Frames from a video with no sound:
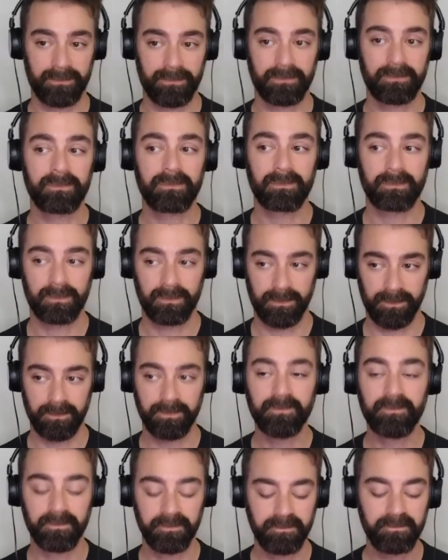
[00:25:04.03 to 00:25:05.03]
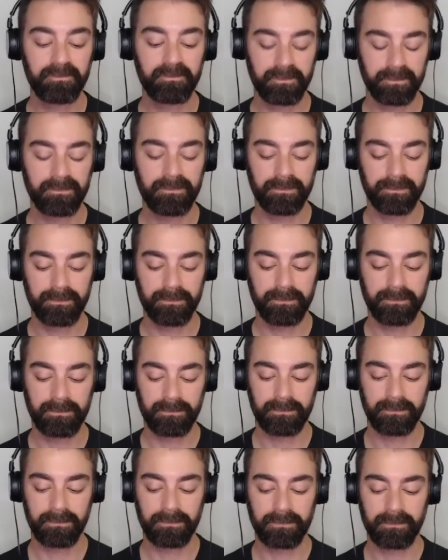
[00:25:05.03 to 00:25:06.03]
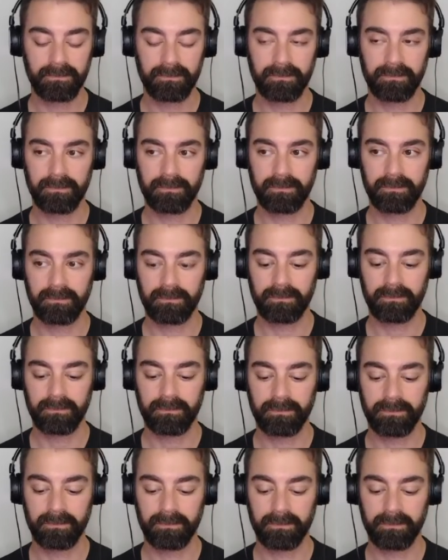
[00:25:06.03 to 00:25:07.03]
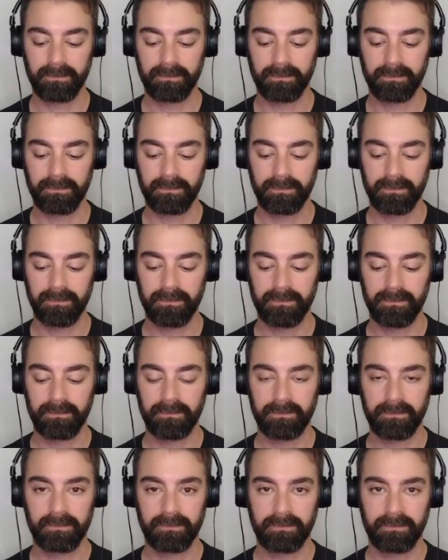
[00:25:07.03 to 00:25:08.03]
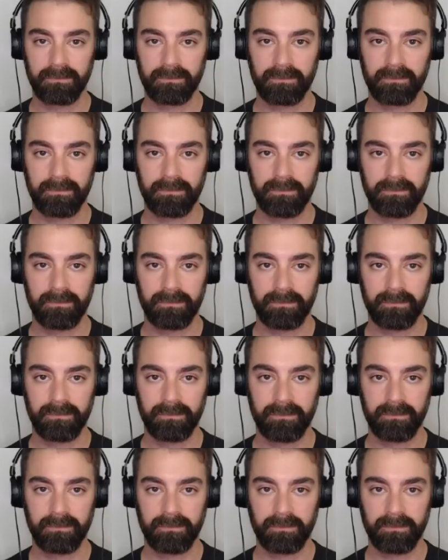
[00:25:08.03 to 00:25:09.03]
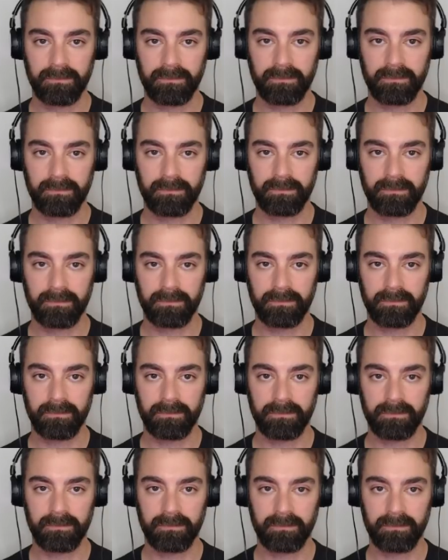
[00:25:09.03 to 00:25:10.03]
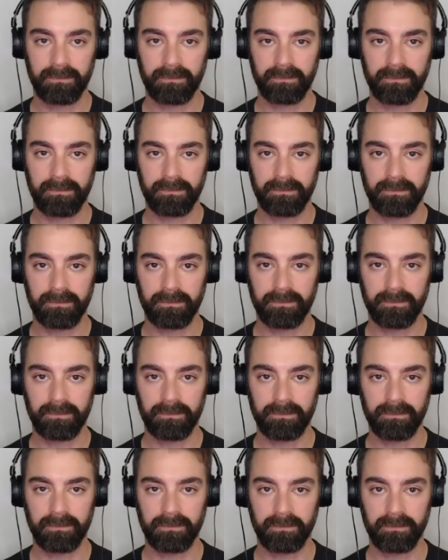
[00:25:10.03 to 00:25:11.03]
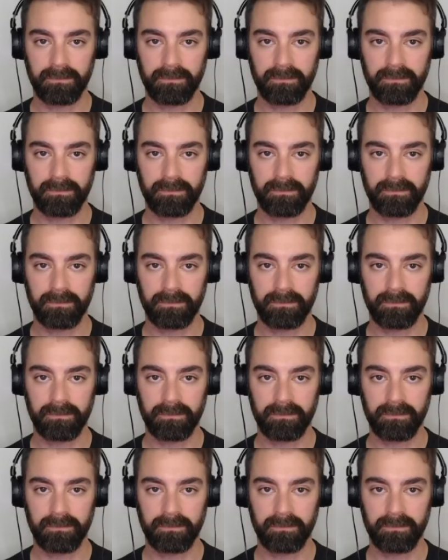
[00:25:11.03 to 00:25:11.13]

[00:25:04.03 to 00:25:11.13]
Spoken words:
No words are spoken by the person on screen.